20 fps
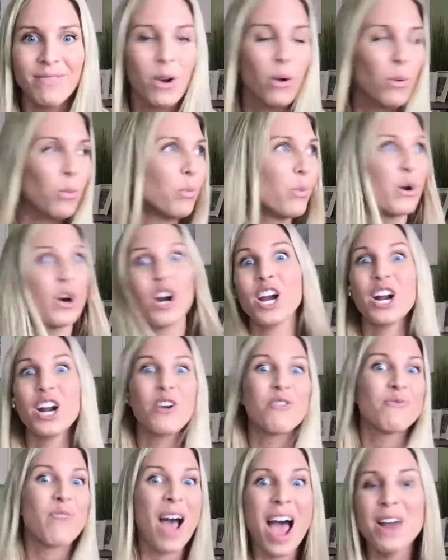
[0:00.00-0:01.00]
We're going to
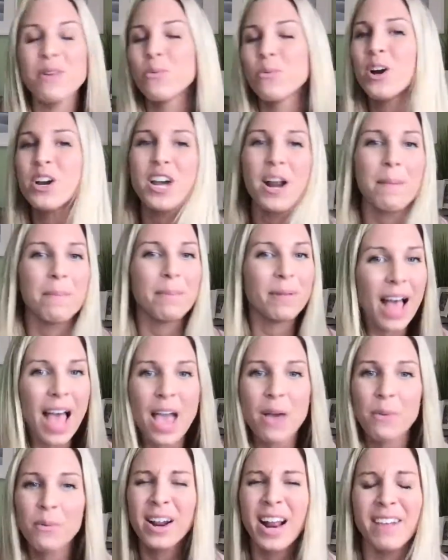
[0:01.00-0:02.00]
run. We're going to play.
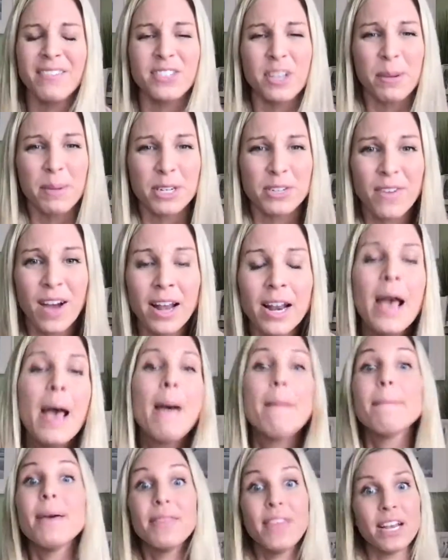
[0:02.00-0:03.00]
We're going to have so much fun.
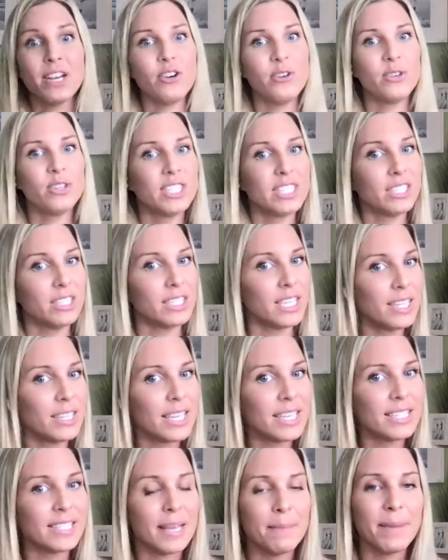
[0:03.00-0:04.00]
But then you still need to
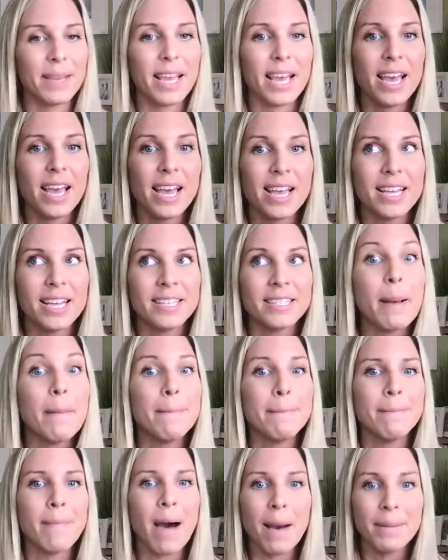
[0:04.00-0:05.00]
listen because
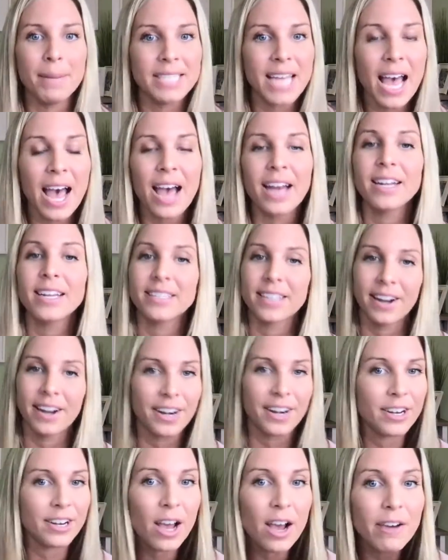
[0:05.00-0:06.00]
mom and dad, because I
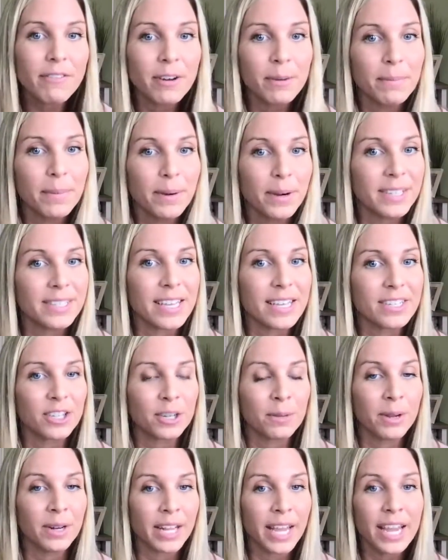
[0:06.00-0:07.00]
already know from pre-session
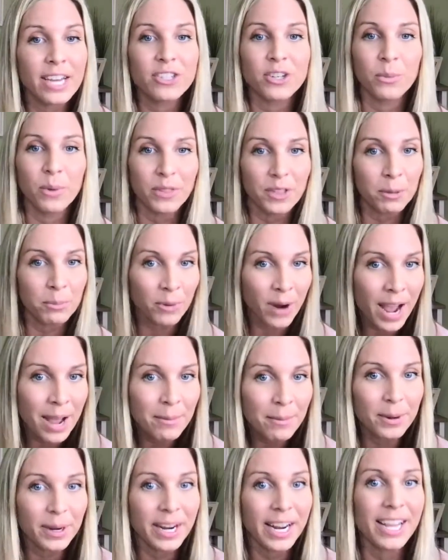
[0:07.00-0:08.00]
communication what their
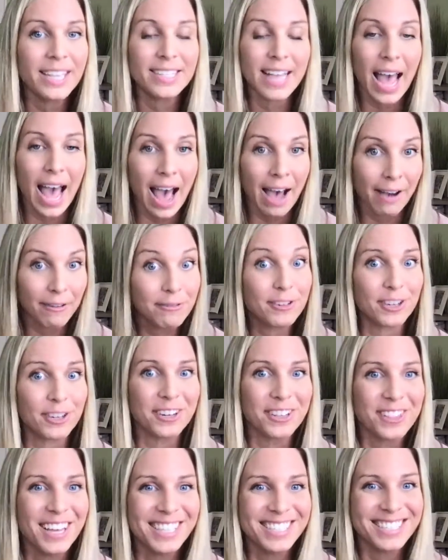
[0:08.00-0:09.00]
briberies after
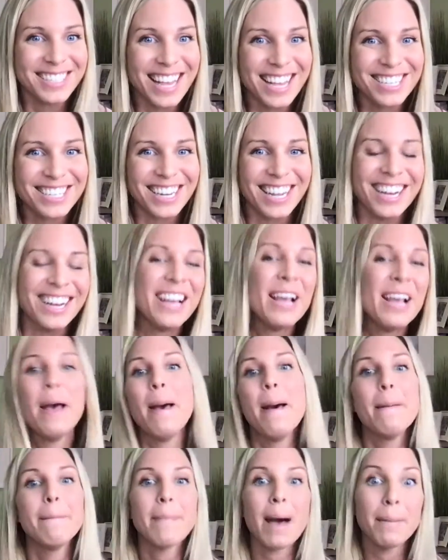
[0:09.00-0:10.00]
the session,
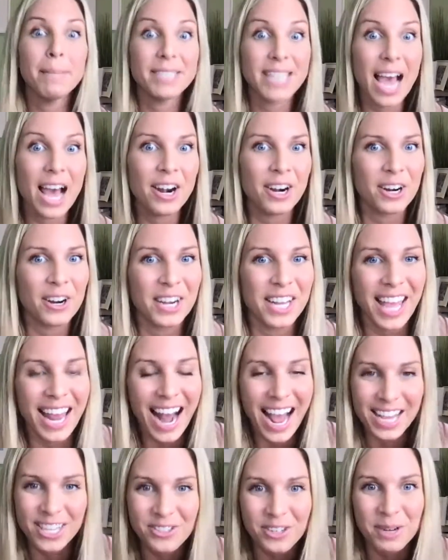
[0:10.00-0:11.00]
mom and dad are going to get
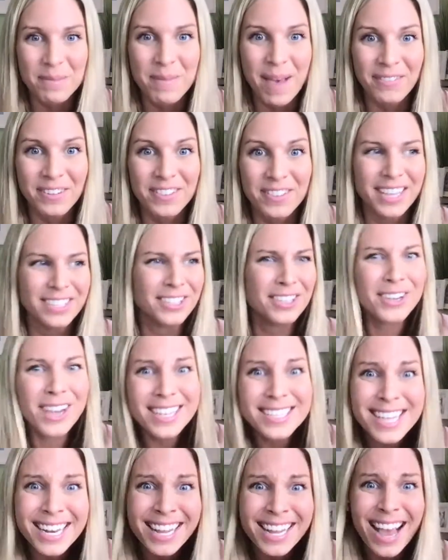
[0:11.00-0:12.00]
ice cream after this. Are you guys
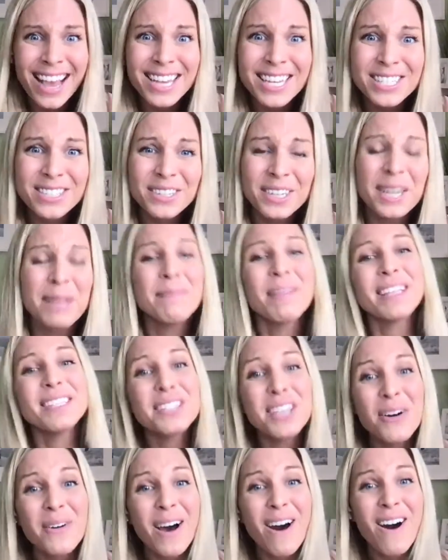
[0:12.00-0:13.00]
getting ice cream? That's
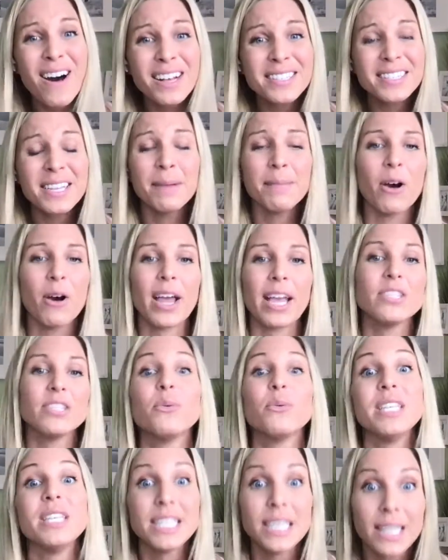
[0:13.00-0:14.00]
so awesome. Okay, so
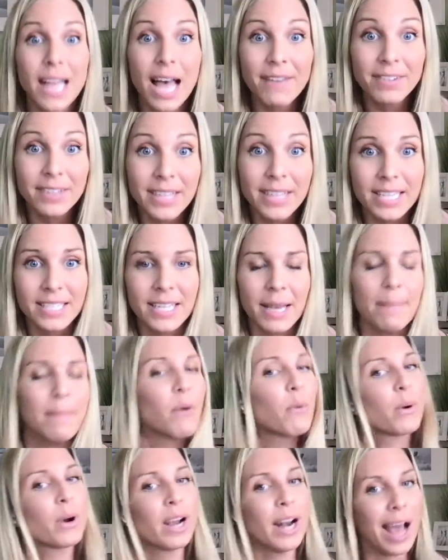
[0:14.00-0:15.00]
we still have to listen,
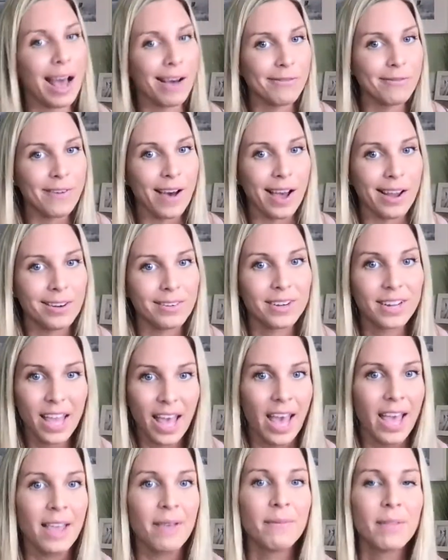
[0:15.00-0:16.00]
but we're going to have fun.
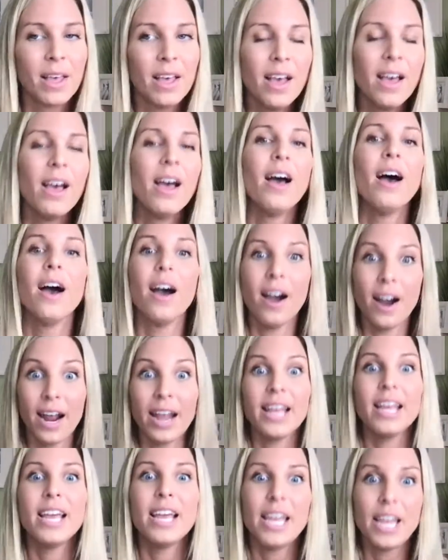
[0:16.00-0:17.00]
Okay. All right,
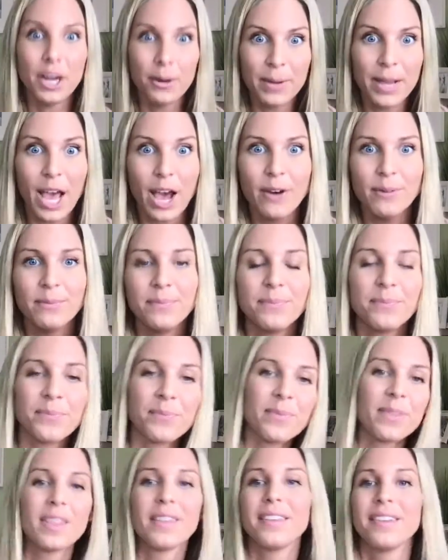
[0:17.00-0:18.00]
here we go.
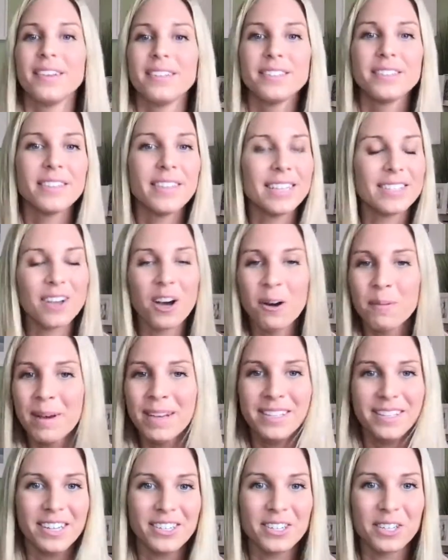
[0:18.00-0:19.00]
So that's all my
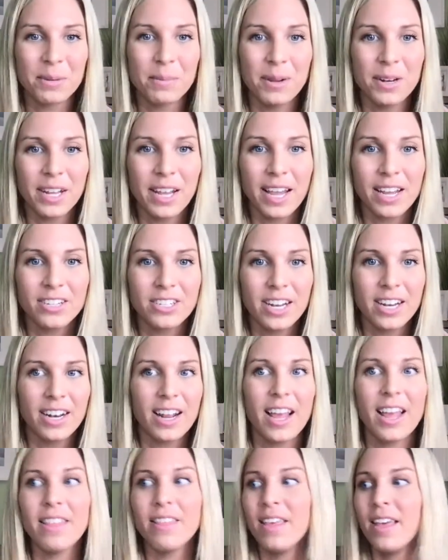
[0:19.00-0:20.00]
session communication.
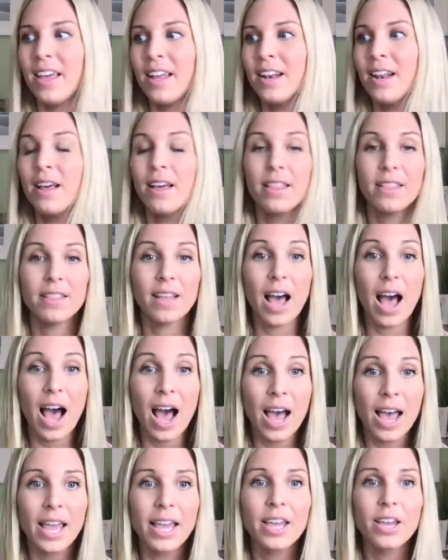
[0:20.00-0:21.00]
And then
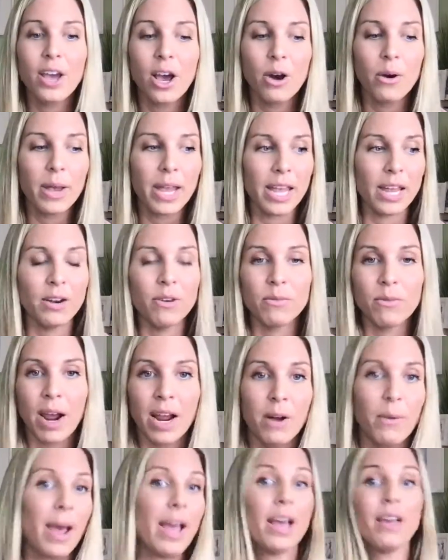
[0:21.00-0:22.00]
I go in right
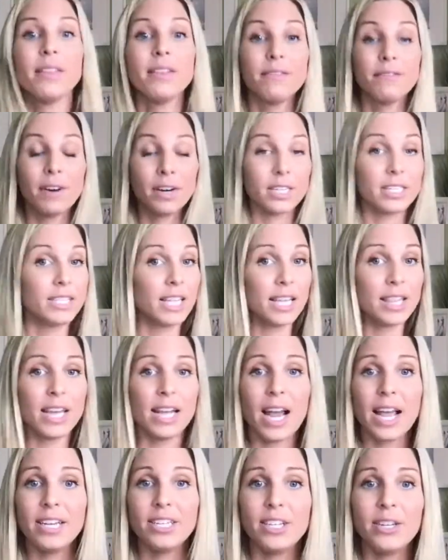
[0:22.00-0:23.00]
away. The first thing that
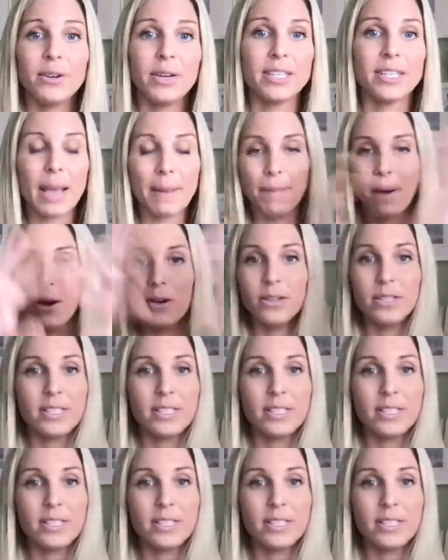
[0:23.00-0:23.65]
I do is I pose